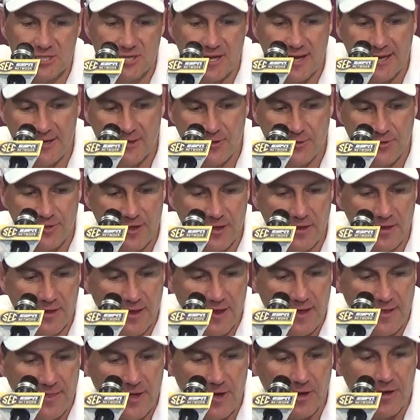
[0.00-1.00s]
So I know
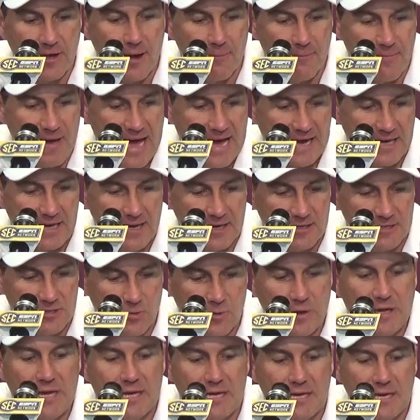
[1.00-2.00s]
they'll come back next
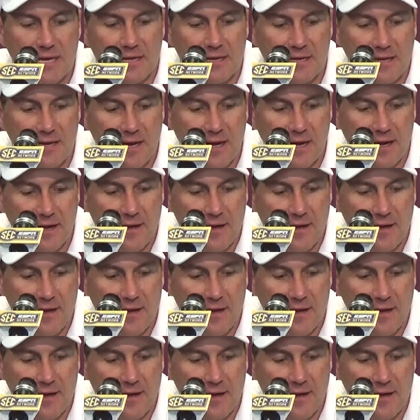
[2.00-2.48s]
week and